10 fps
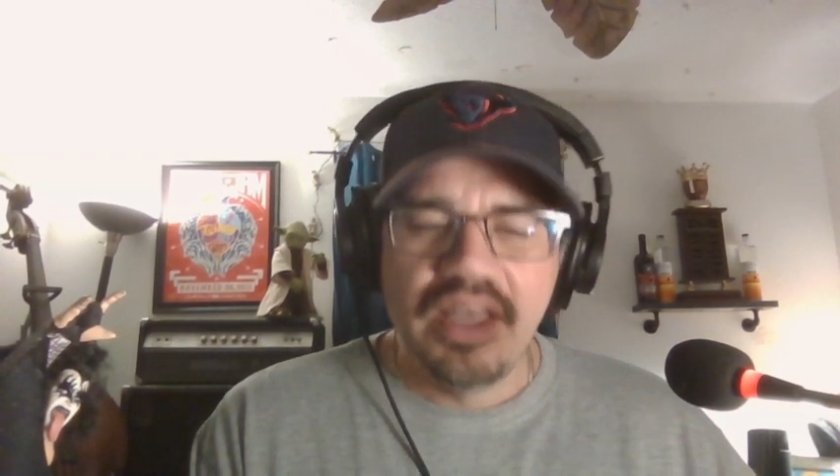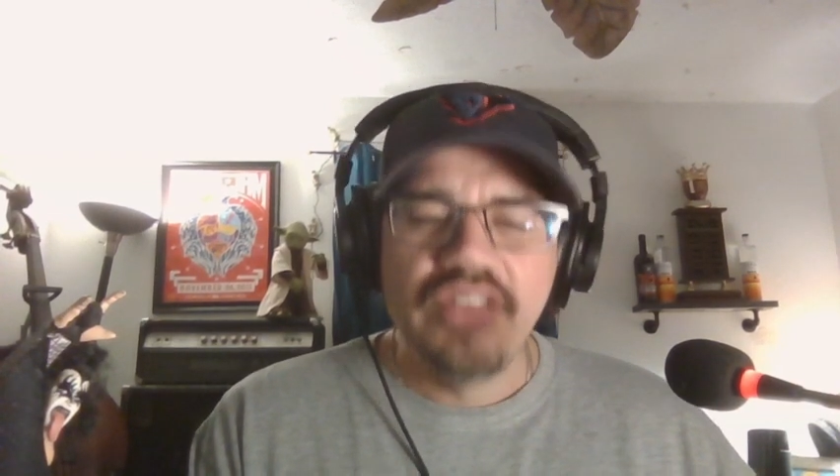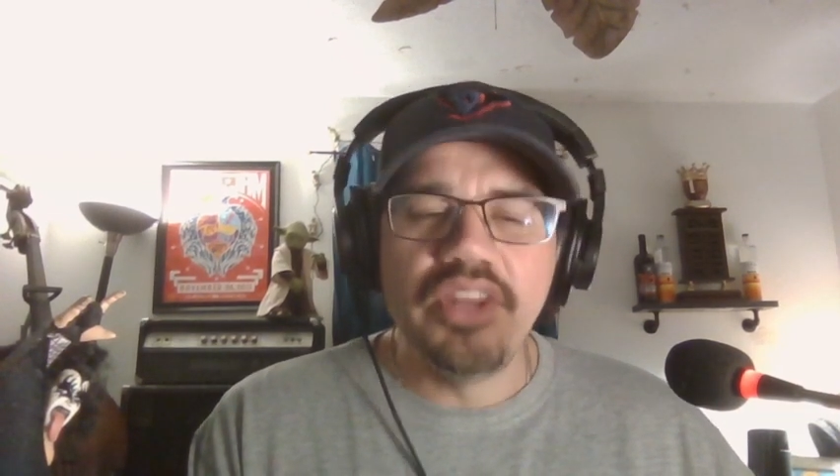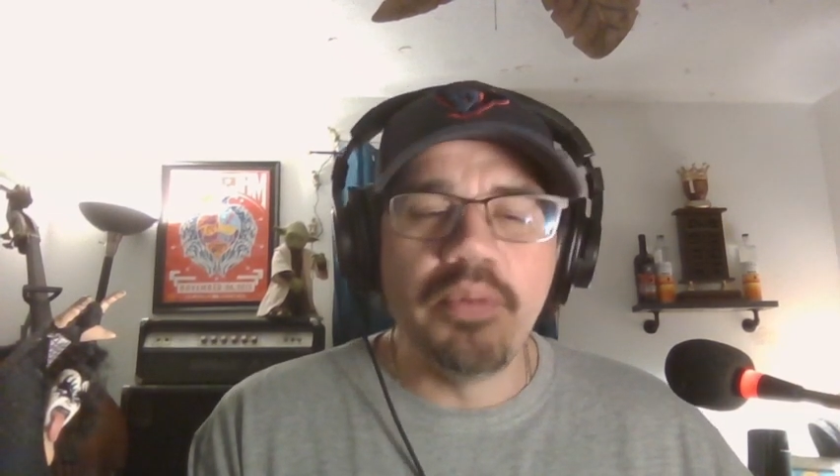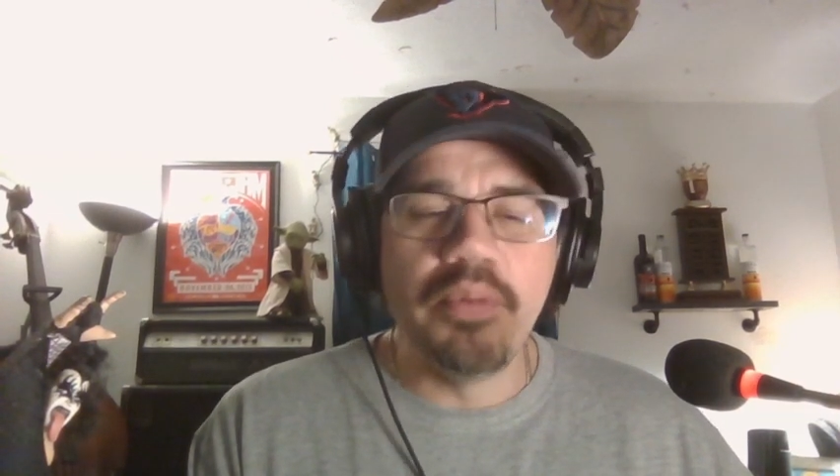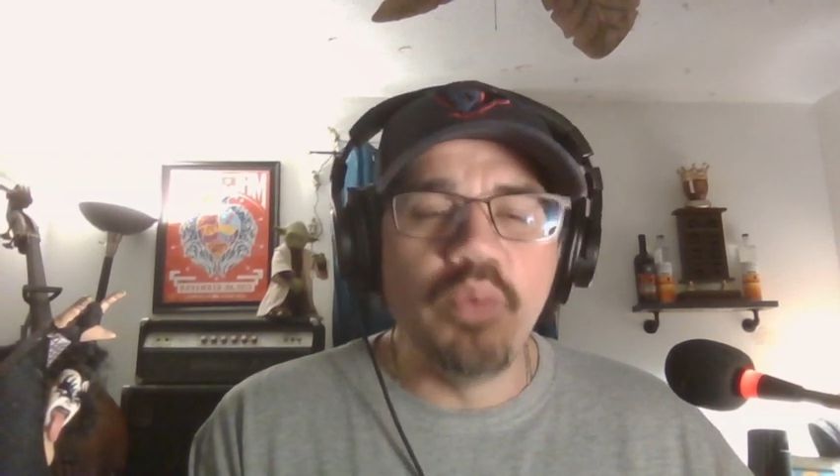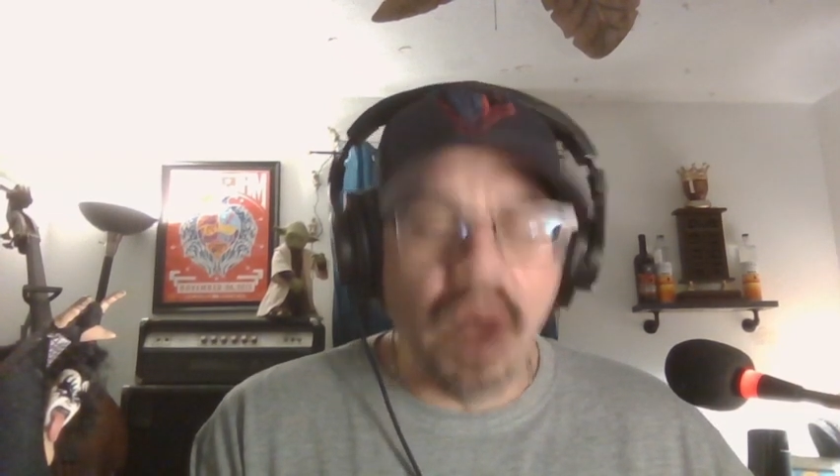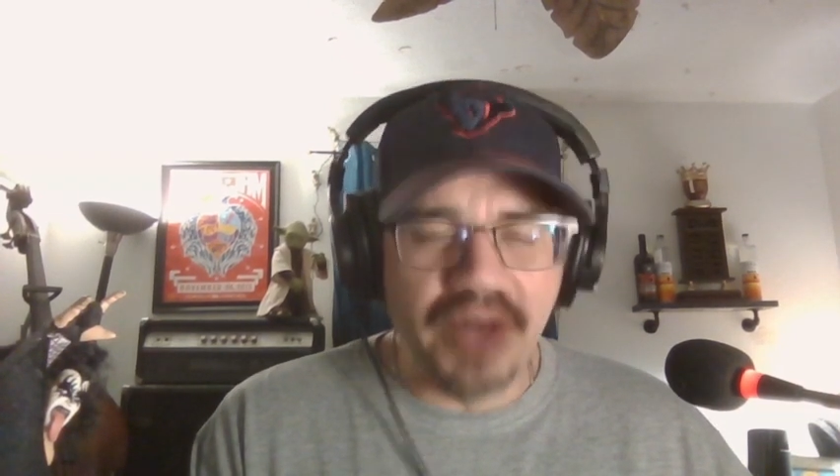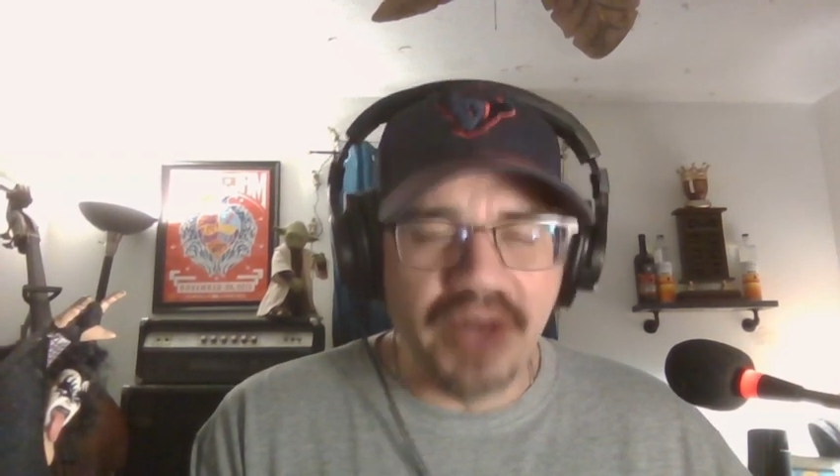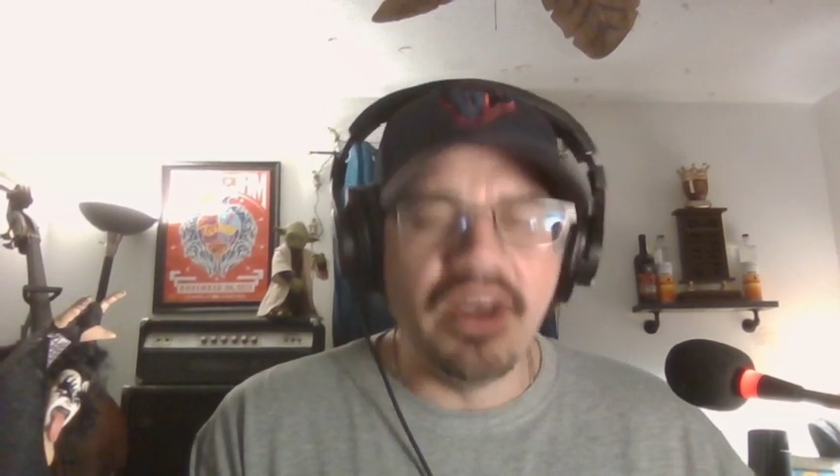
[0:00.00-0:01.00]
Number
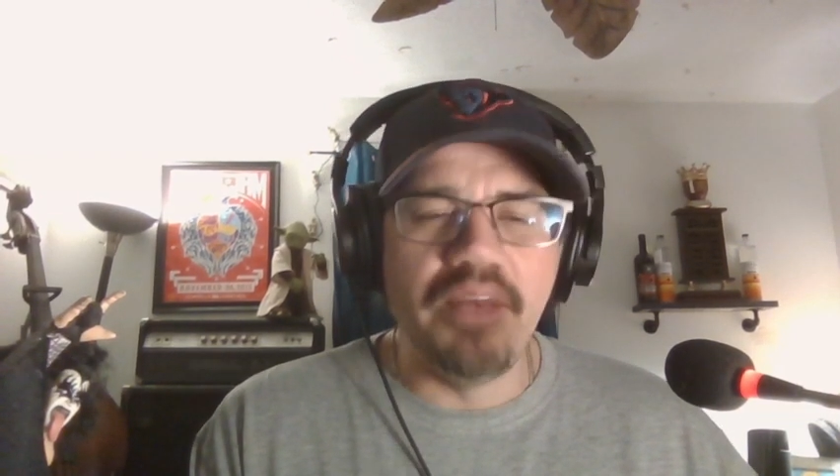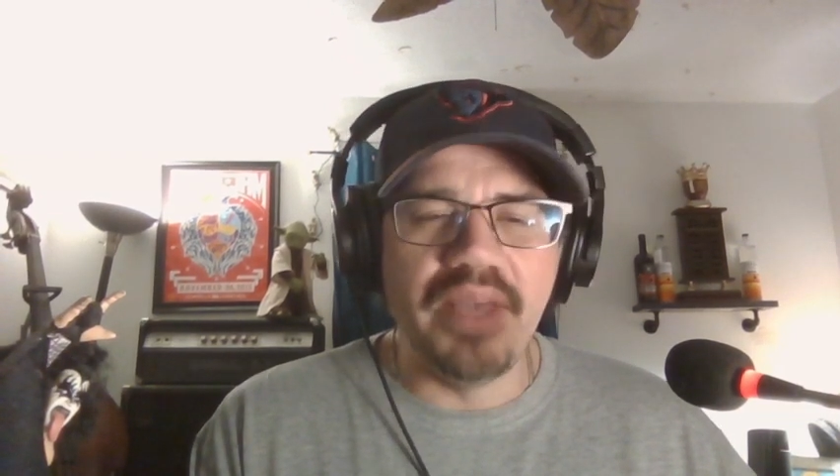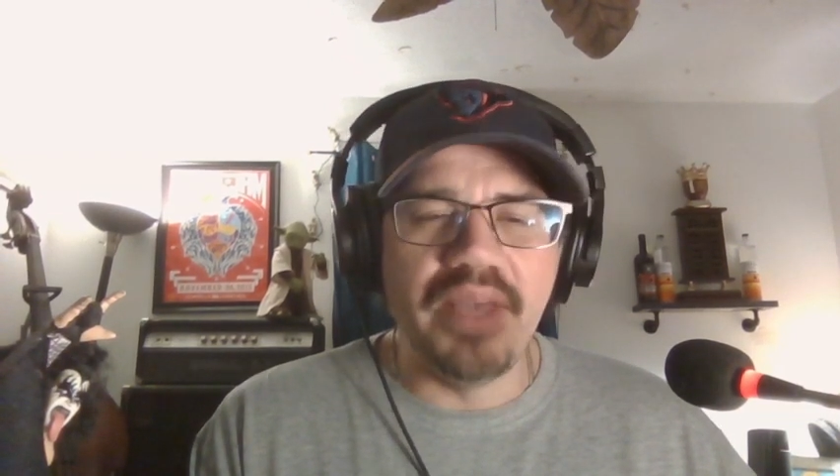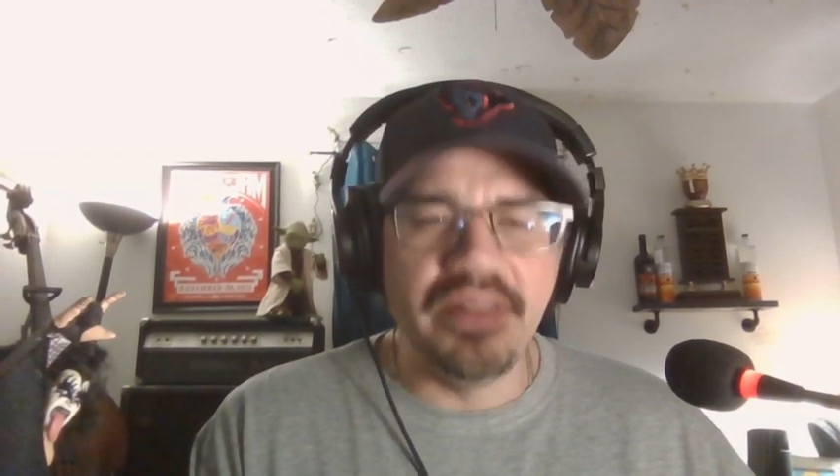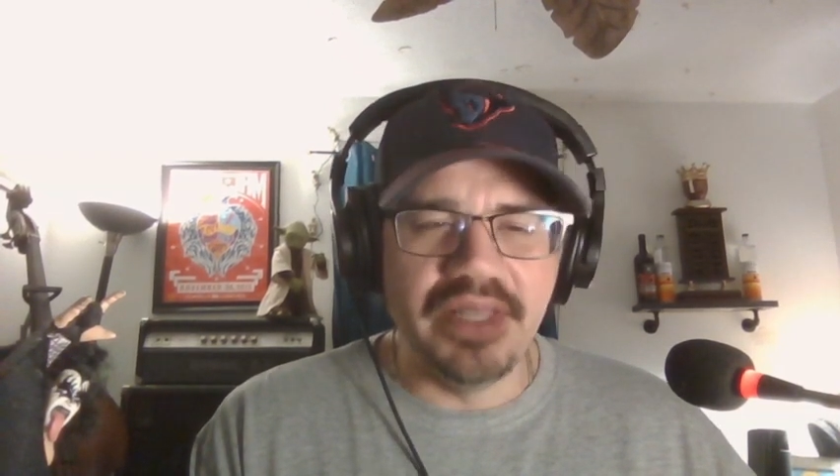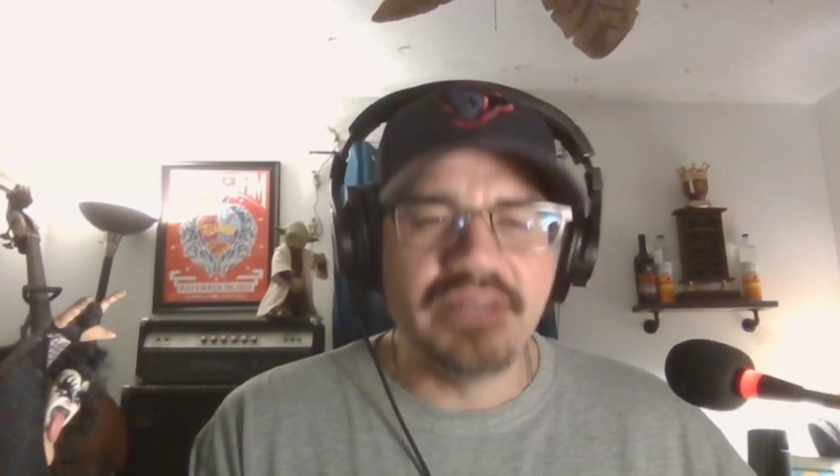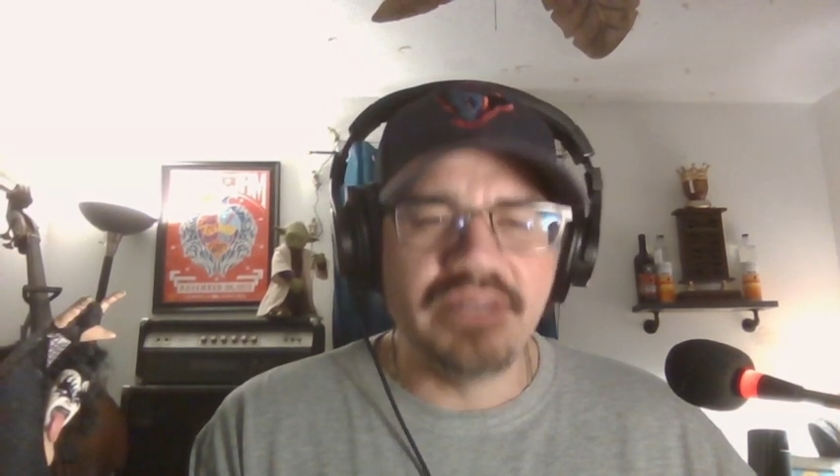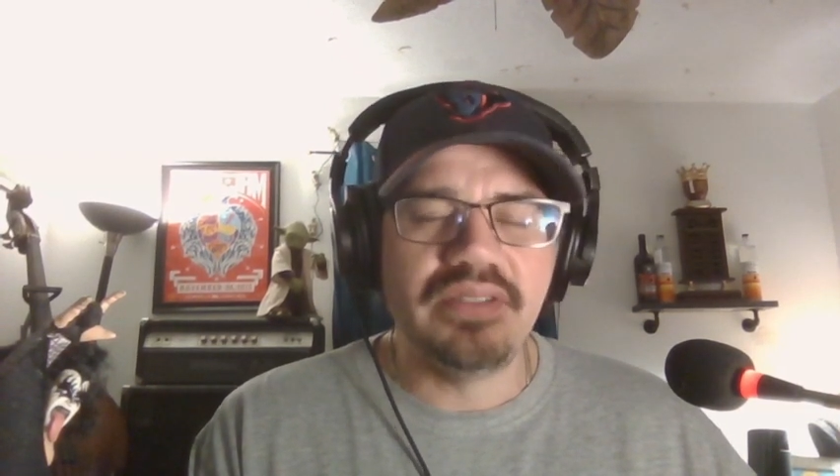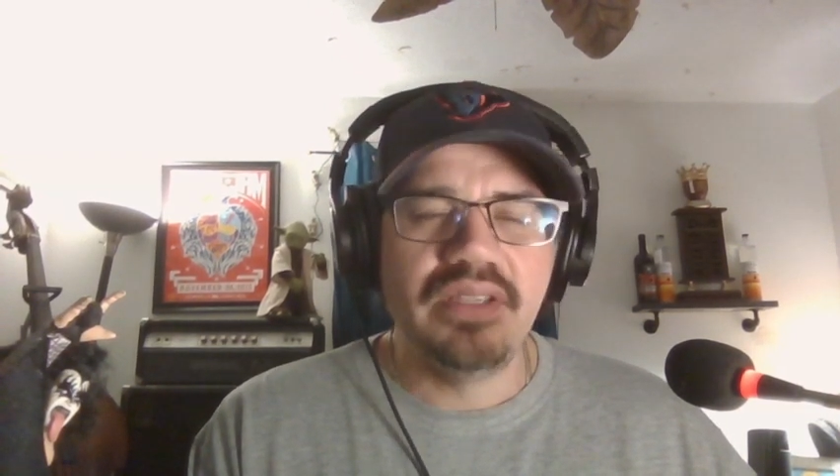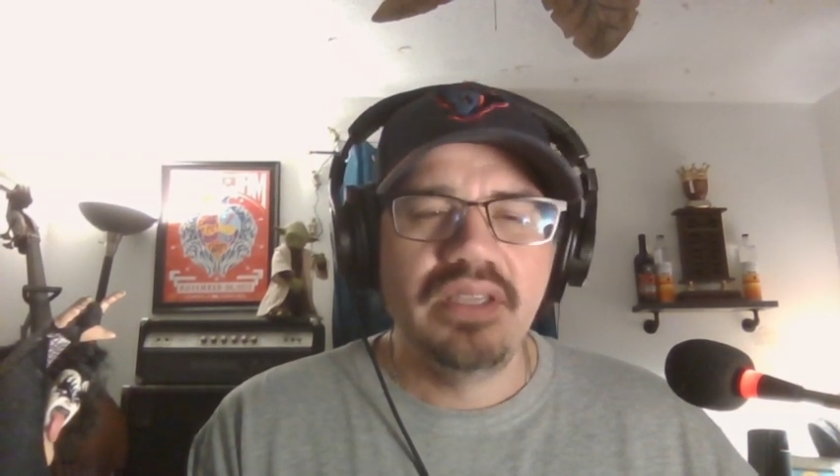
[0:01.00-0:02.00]
one on my list